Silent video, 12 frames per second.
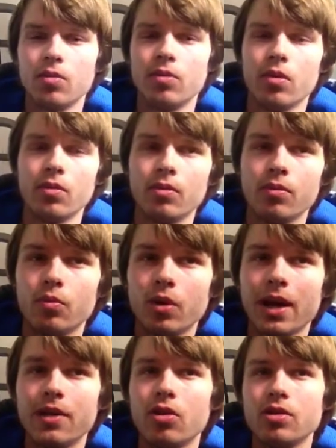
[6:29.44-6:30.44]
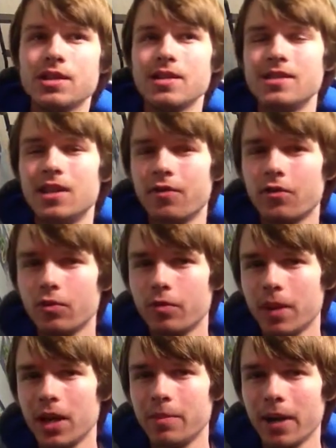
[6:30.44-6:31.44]
what I noticed that's different
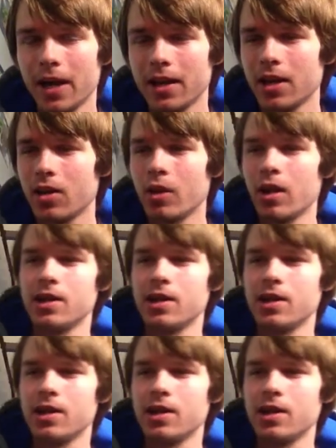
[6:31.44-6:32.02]
with Manny Pacquiao